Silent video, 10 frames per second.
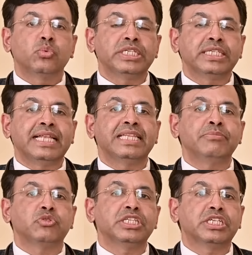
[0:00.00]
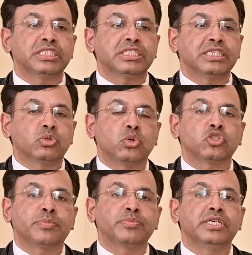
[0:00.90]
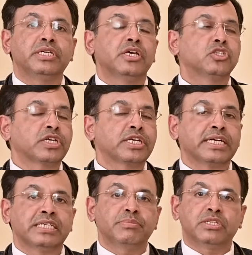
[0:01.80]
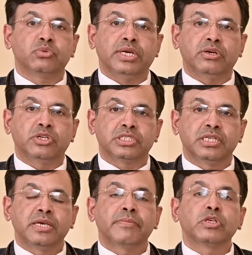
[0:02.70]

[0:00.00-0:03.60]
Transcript: We tell them to increase the dose of the short-acting beta-2 agonist.